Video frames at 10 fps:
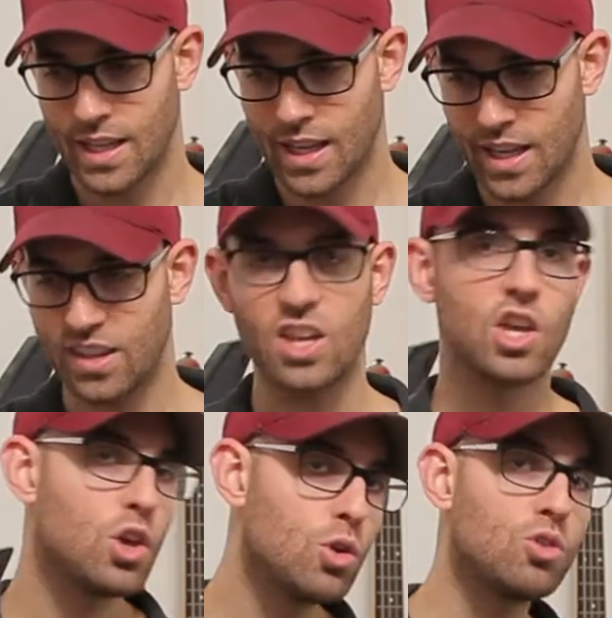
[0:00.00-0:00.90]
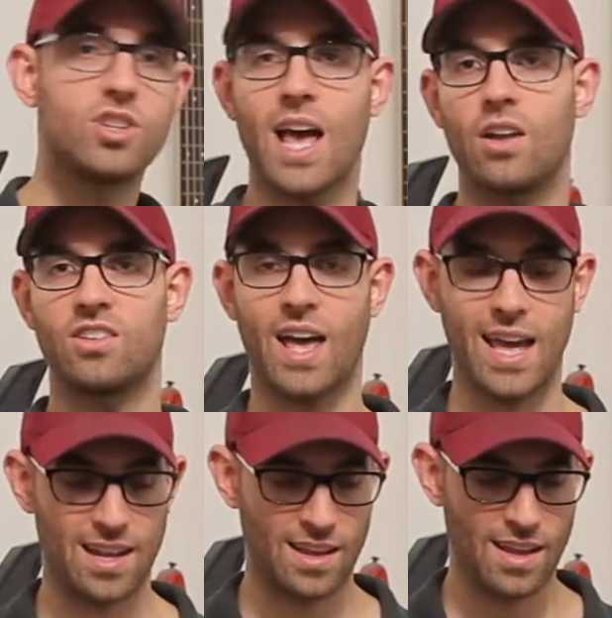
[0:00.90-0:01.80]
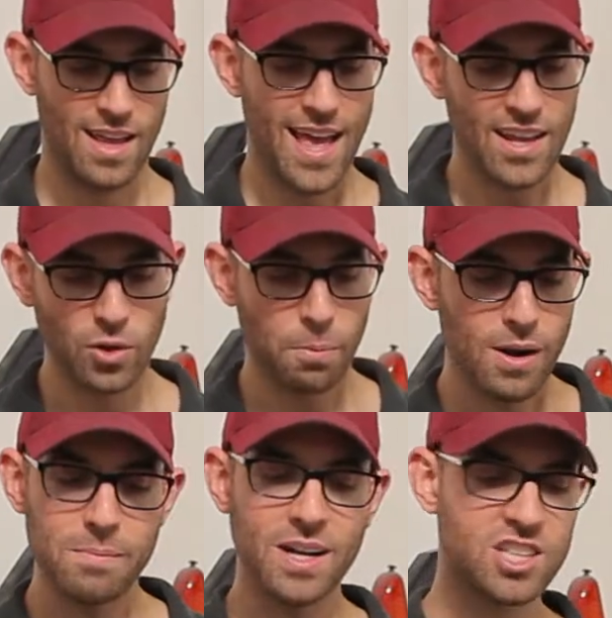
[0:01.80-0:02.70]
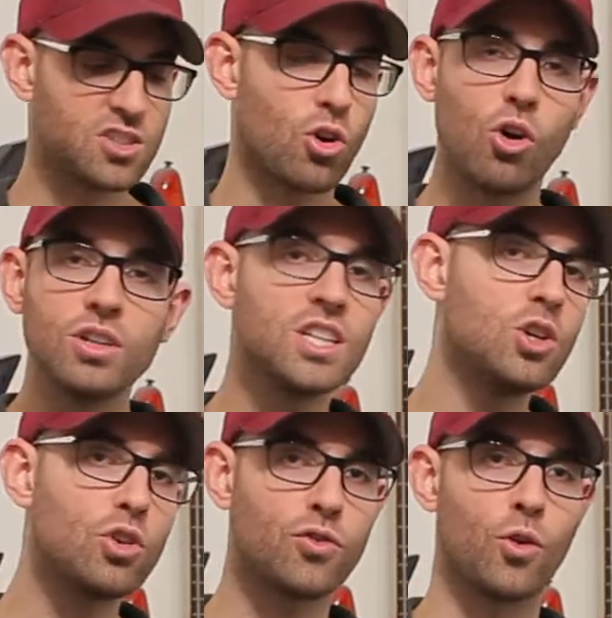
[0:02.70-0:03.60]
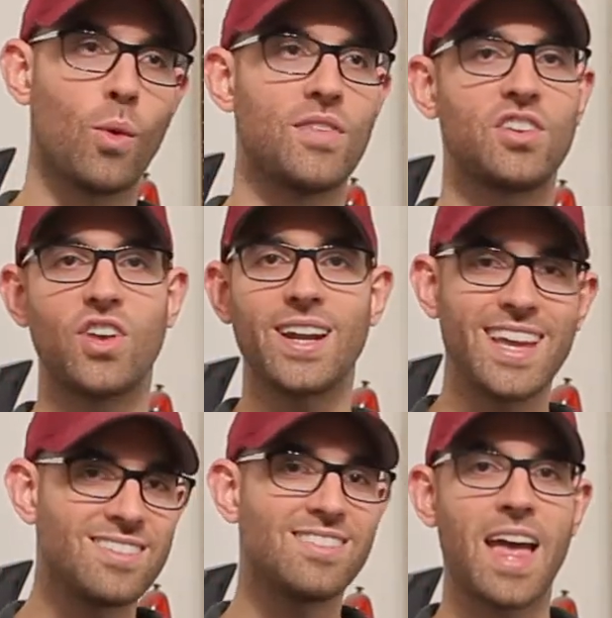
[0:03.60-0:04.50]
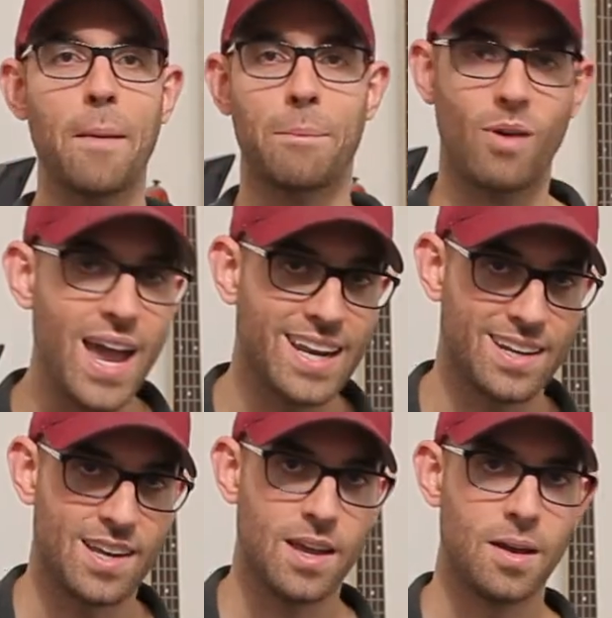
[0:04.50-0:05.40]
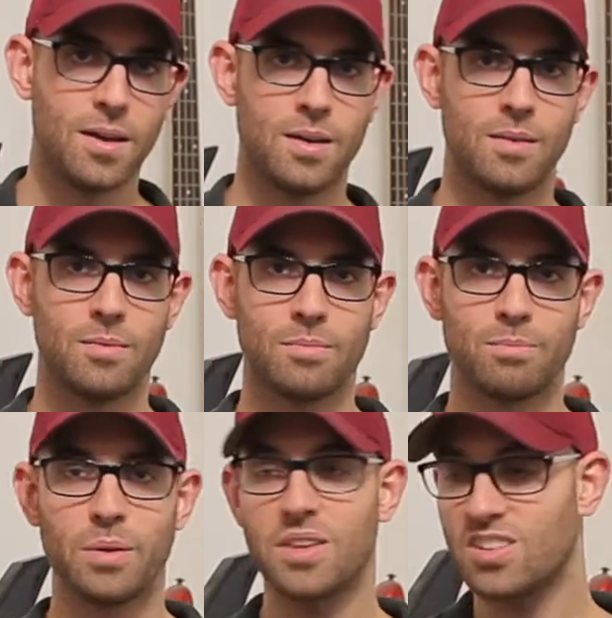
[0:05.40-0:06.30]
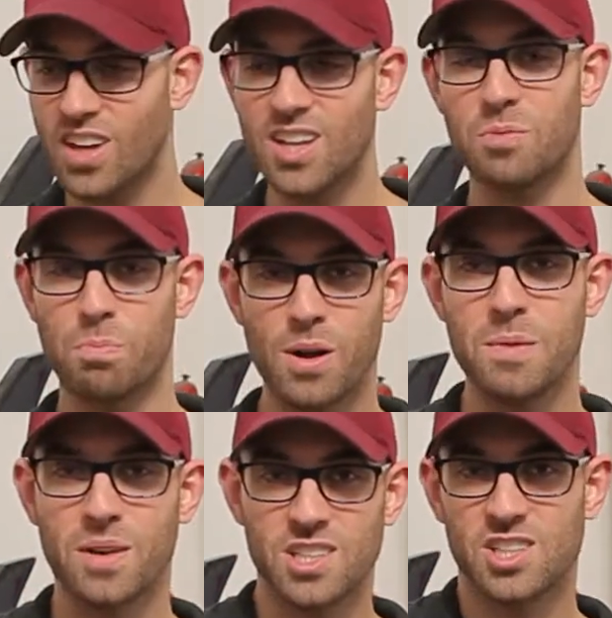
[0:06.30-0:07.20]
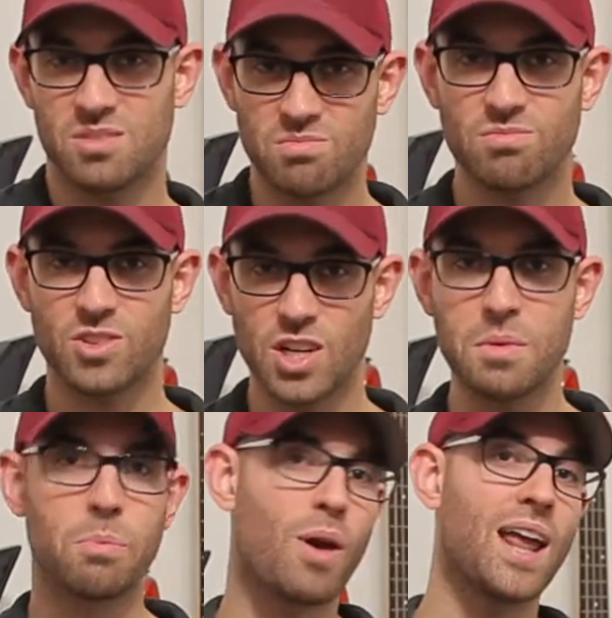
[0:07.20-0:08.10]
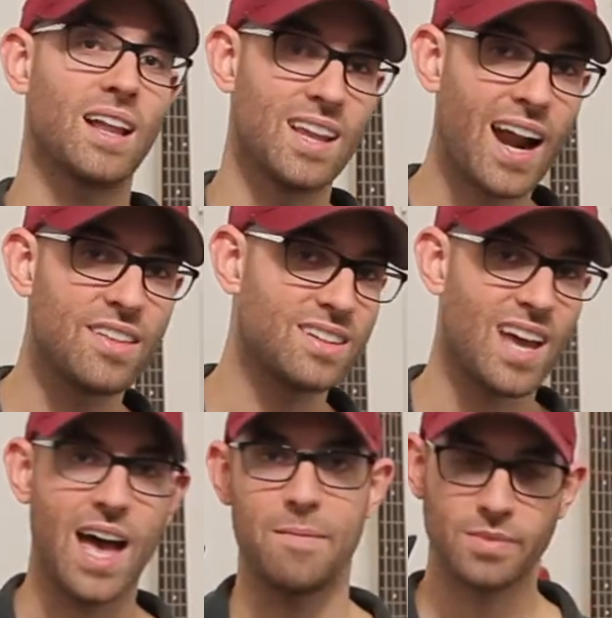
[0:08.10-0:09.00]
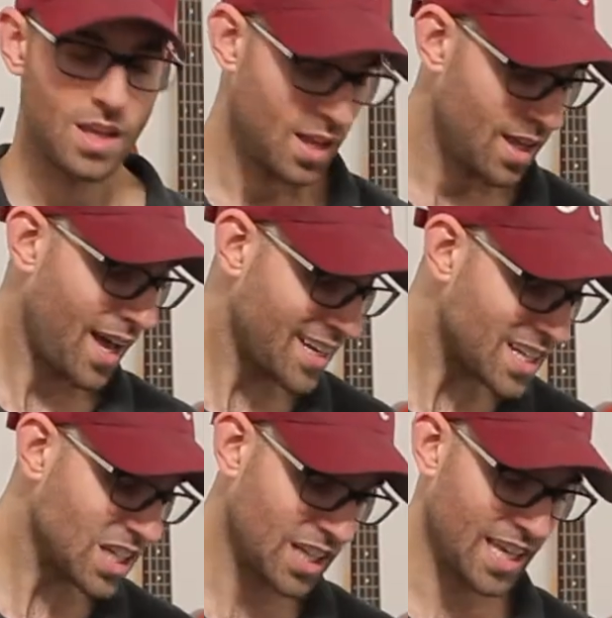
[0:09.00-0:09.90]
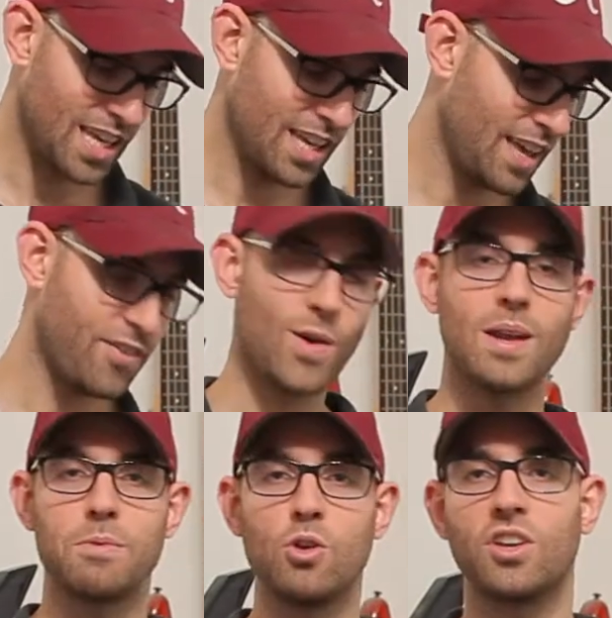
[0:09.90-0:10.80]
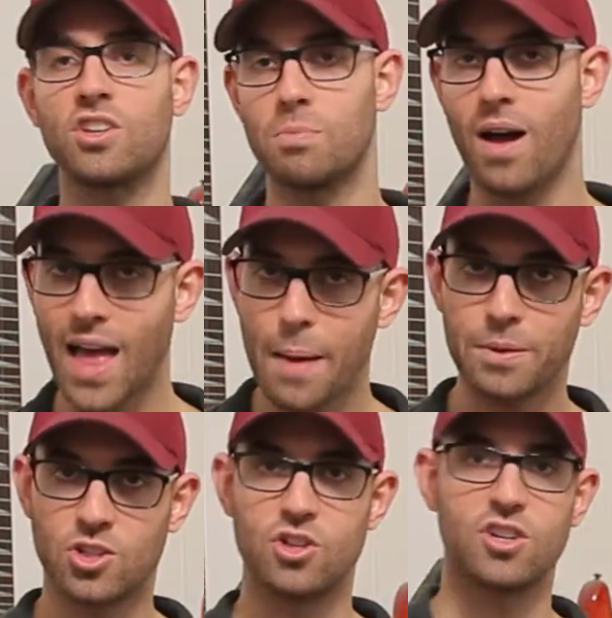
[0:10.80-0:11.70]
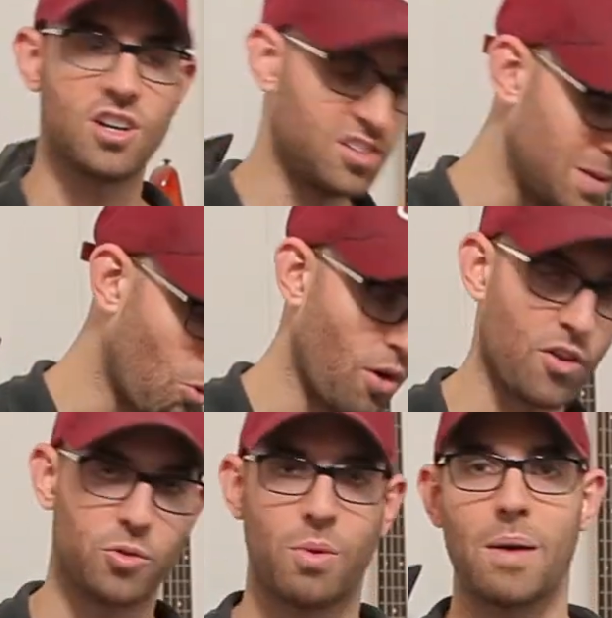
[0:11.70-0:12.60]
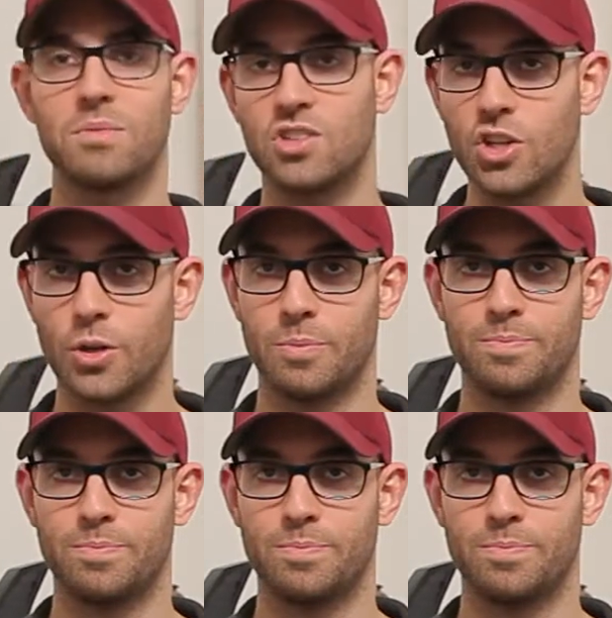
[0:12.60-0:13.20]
It's a huge downside. And so pretty much these are only useful when the sun isn't that bright. But the sun is pretty much going to be bright a lot of the time. Additionally, if you end up using small apertures, you're going to see more of those problems too.